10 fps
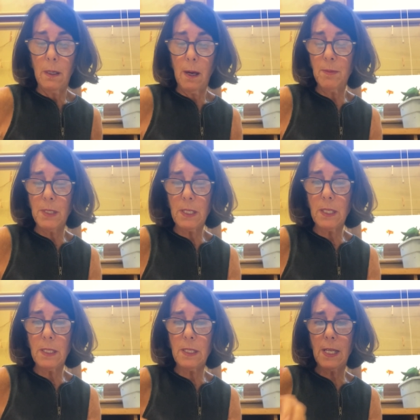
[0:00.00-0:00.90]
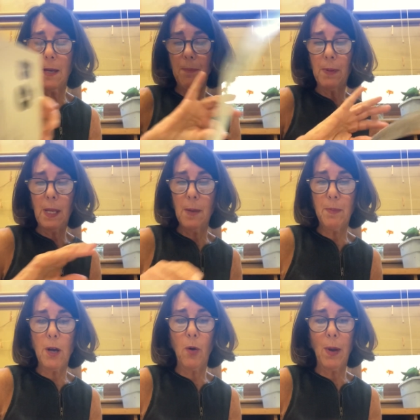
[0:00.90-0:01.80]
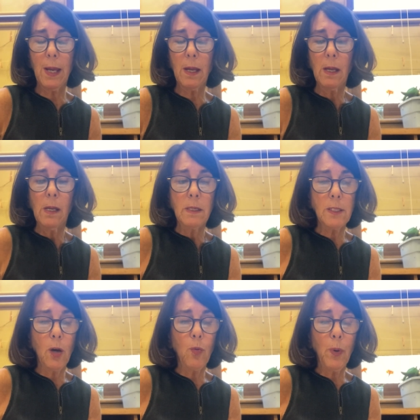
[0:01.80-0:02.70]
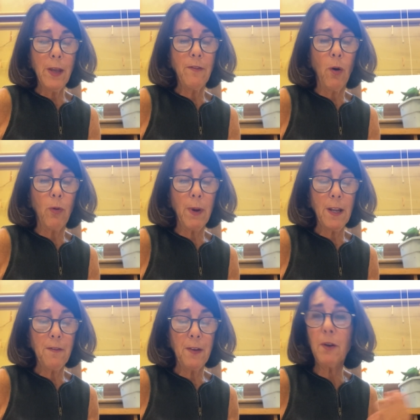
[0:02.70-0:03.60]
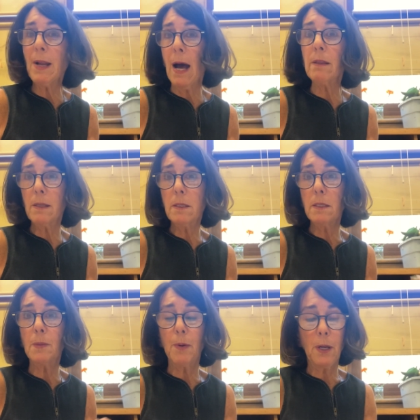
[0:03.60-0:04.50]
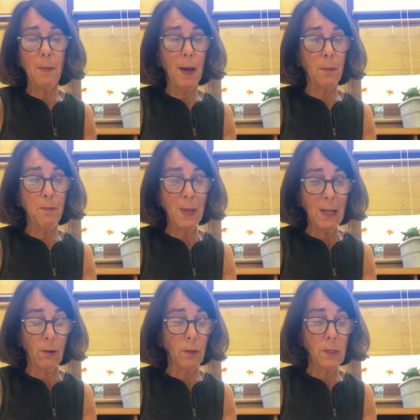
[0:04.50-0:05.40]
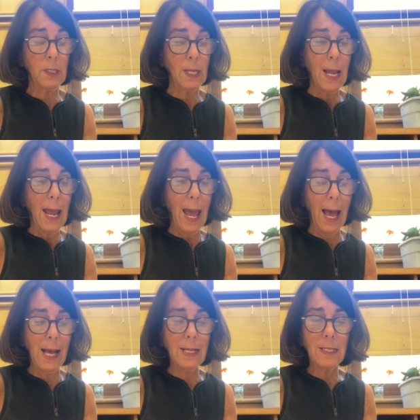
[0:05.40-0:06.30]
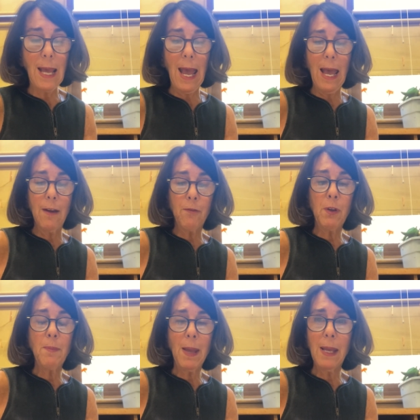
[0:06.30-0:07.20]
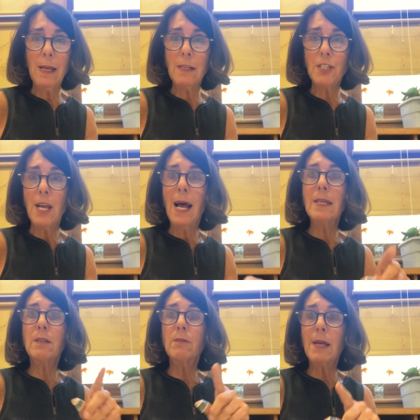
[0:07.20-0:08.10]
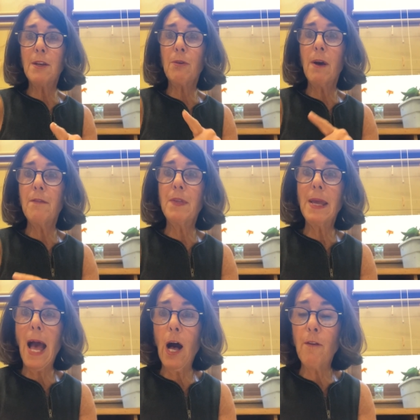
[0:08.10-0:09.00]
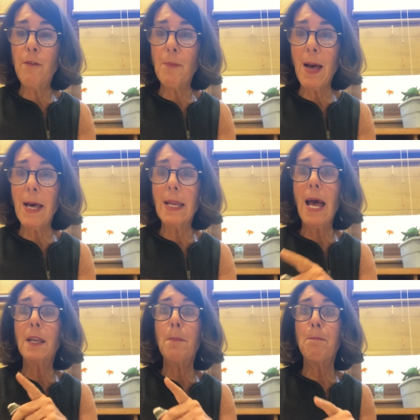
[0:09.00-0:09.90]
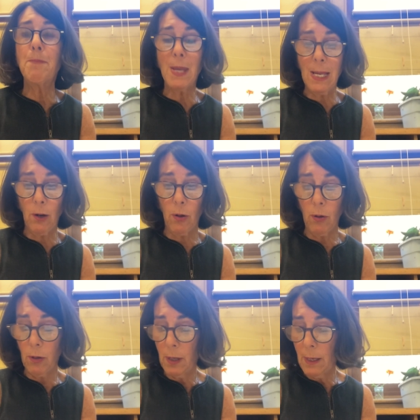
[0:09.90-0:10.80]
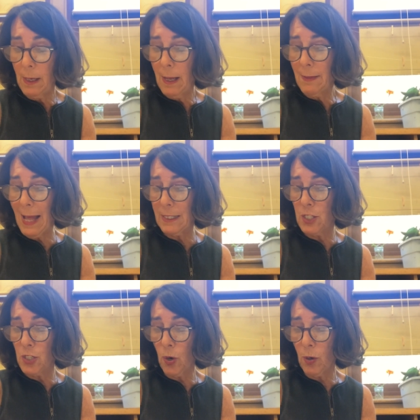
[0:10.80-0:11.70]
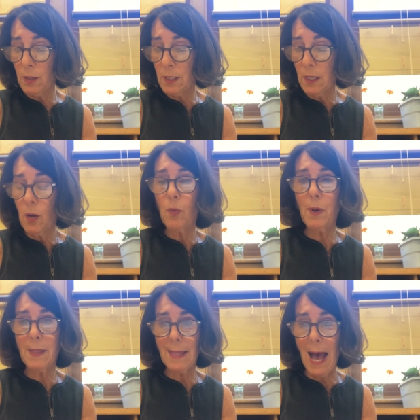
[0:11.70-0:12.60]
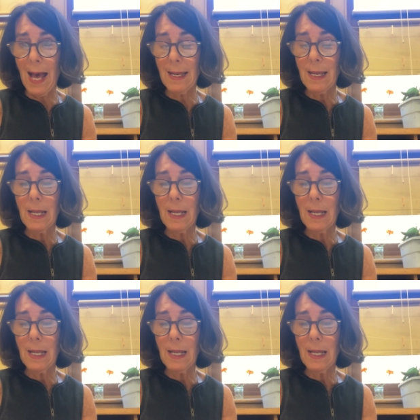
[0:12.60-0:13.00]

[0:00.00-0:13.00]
I'm just going to skip, keep going. So we've already figured out this is a book about beetles and every page has a letter of the alphabet and a beetle that starts with that